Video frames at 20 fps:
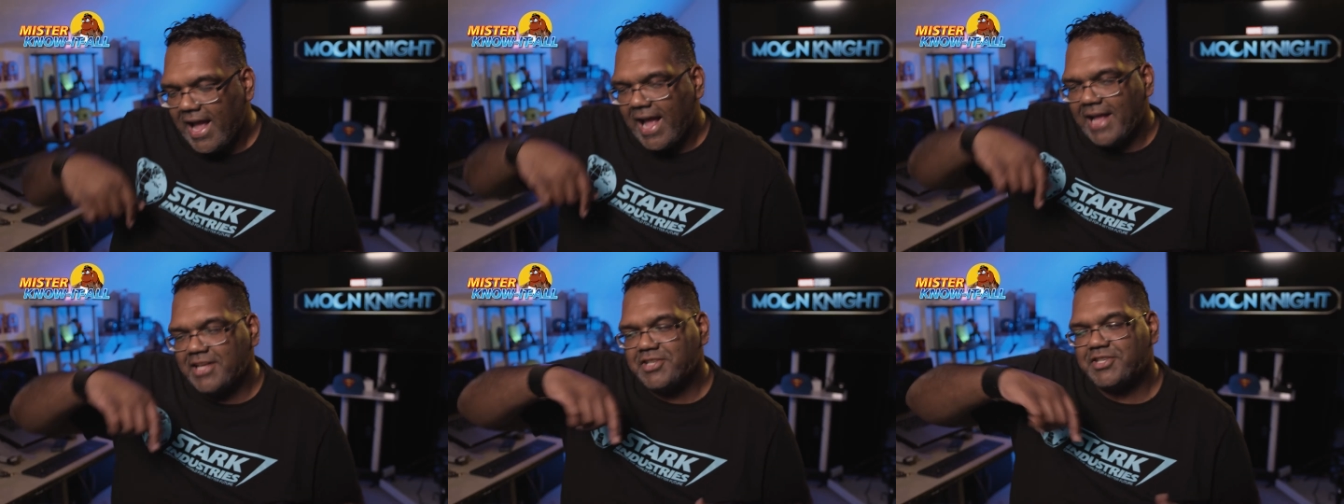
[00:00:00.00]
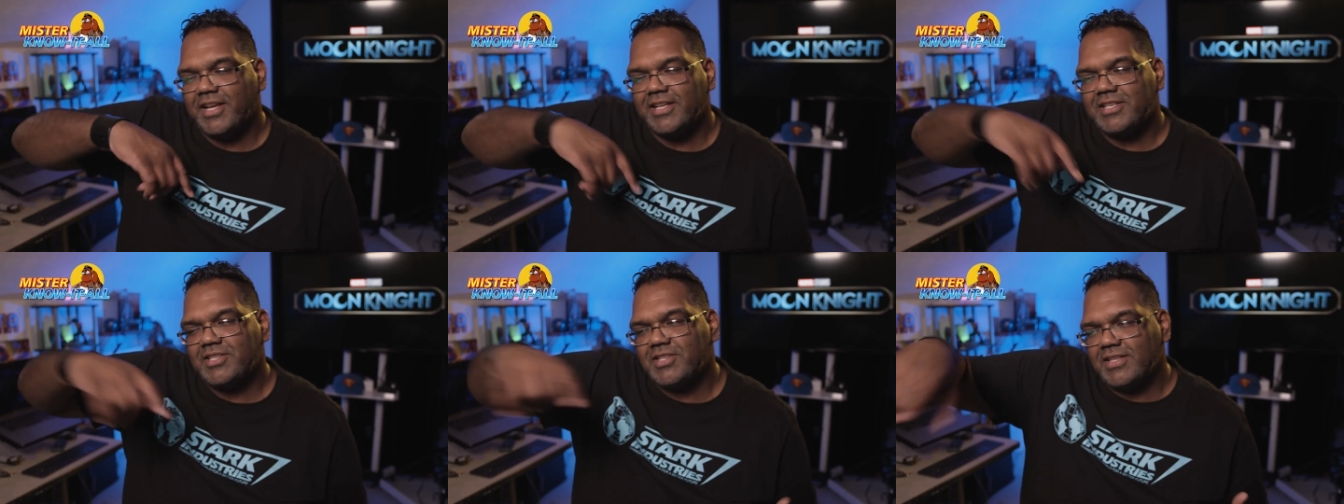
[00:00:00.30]
And
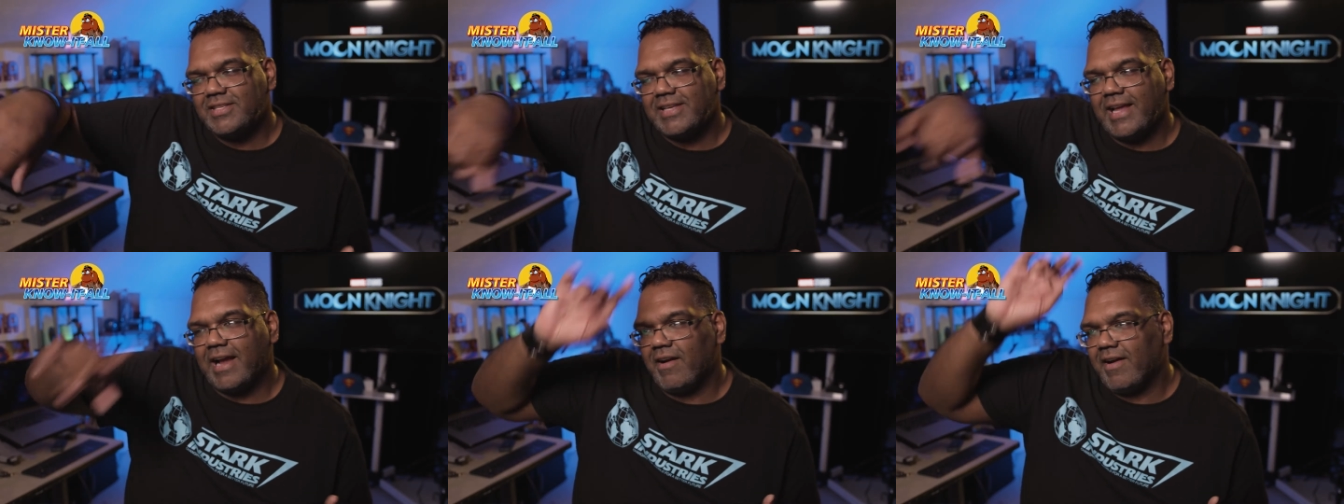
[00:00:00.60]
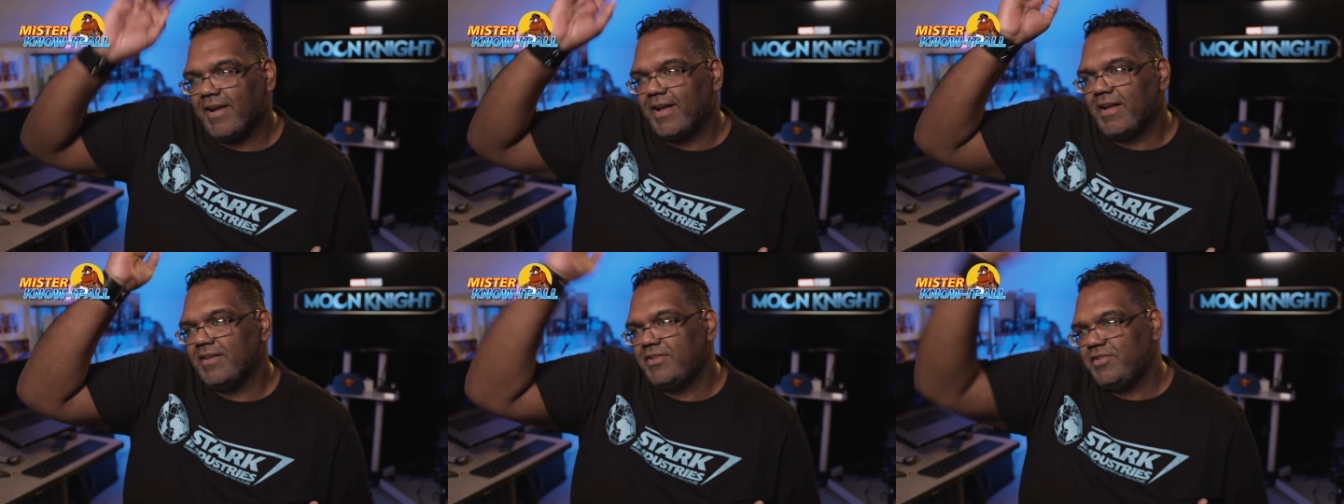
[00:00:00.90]
she gets to this
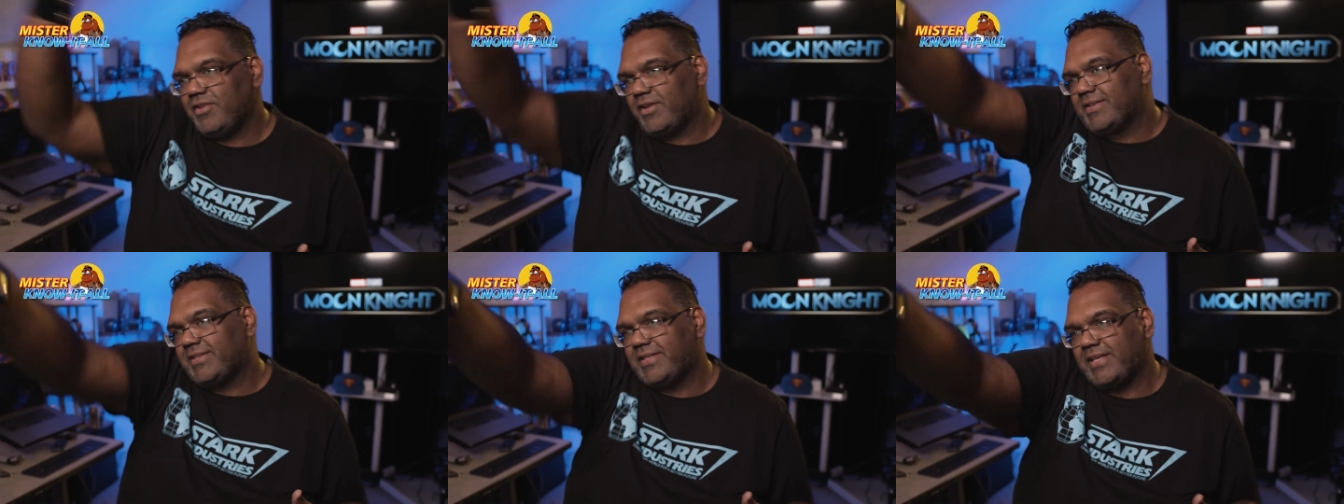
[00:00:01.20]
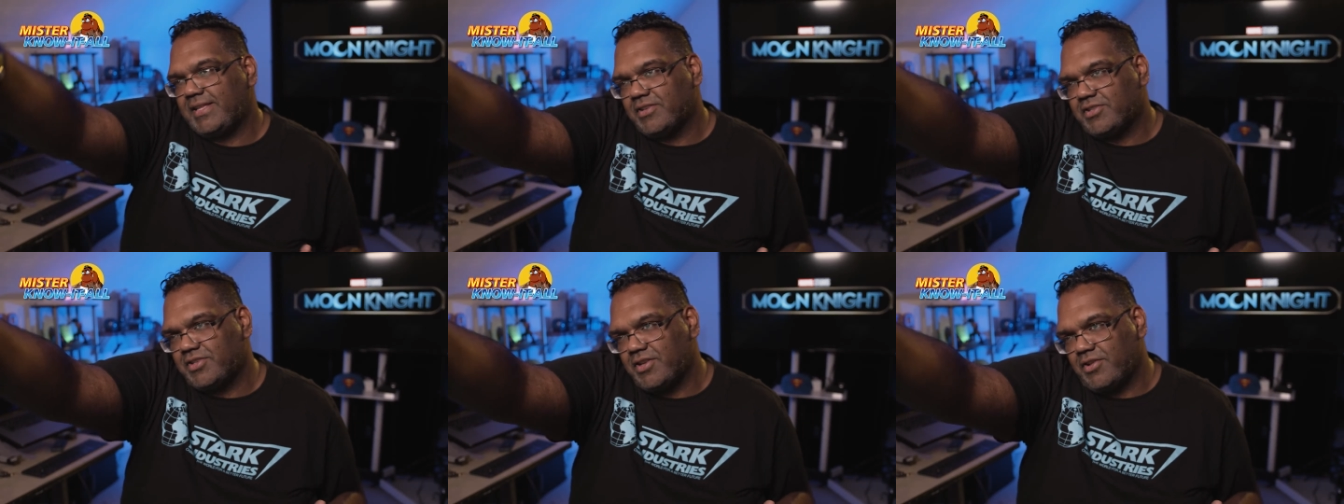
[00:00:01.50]
area. You can
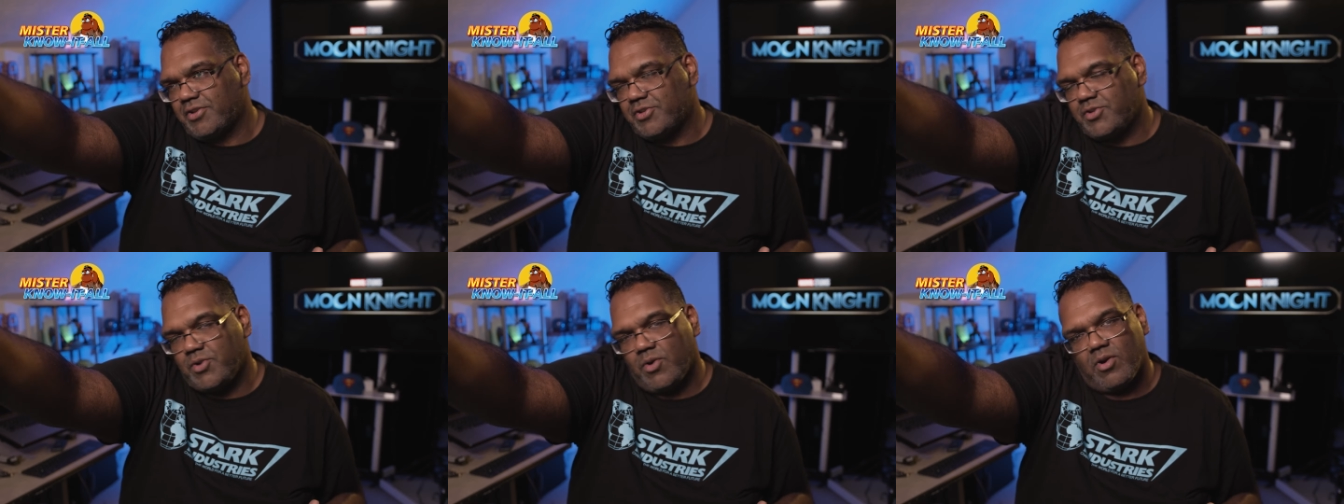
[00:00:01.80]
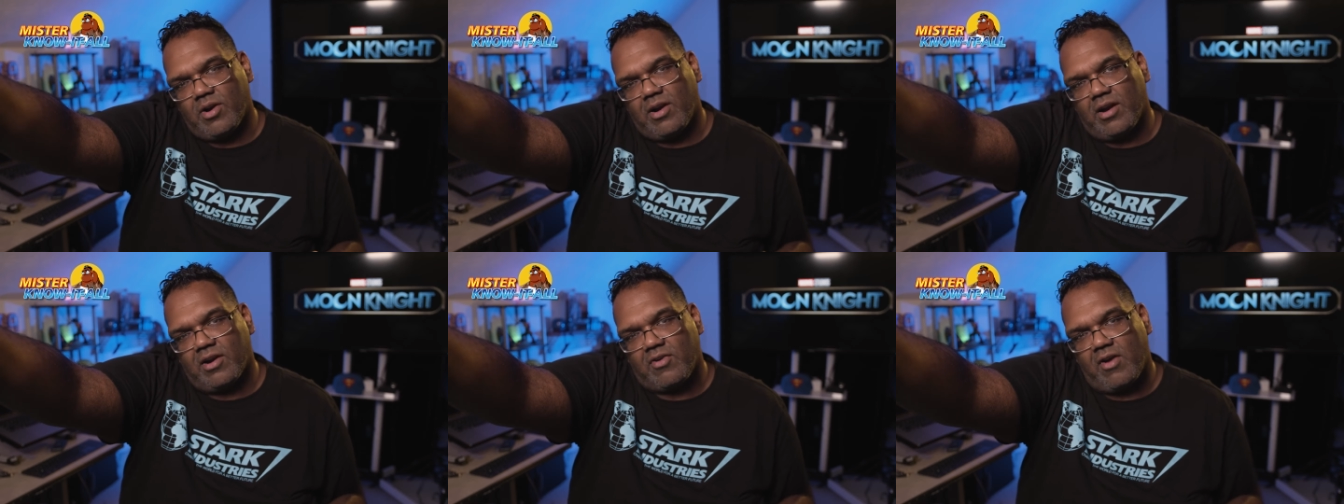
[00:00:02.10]
see there's another
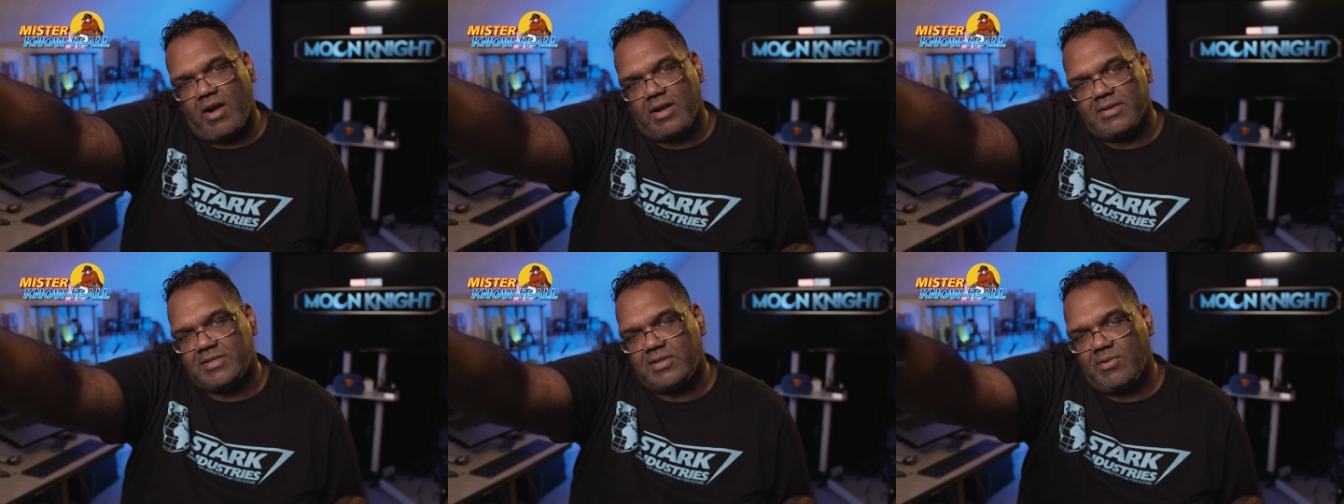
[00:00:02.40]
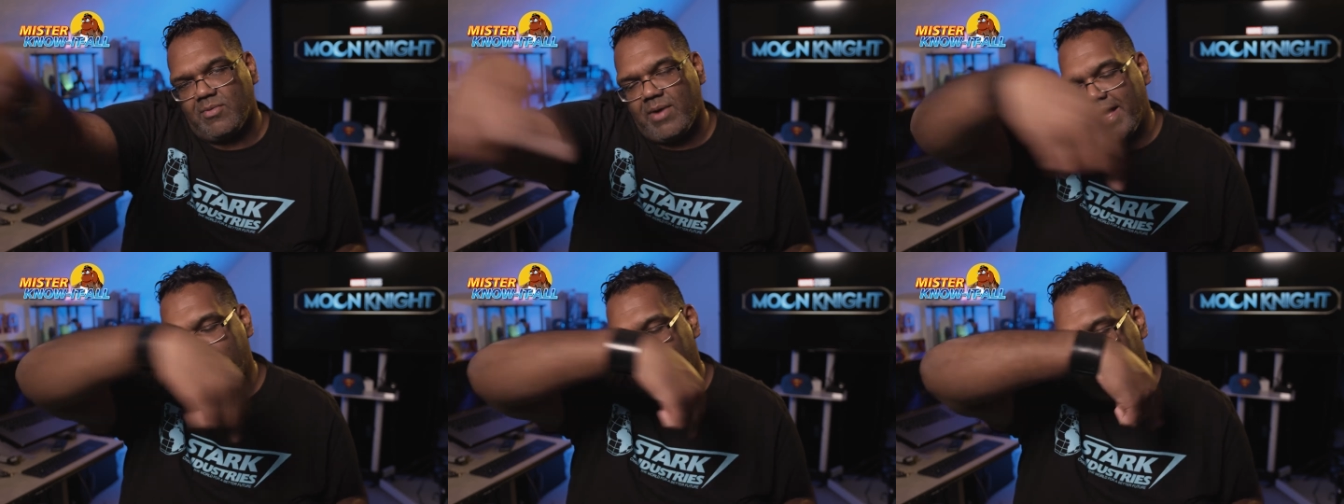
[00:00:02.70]
door across
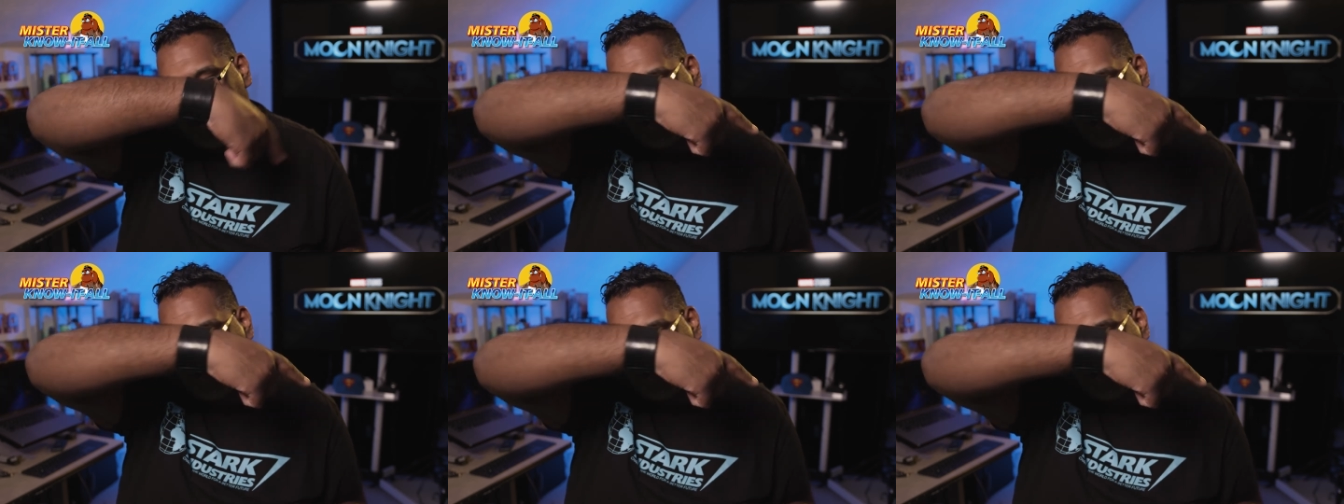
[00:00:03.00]
the way,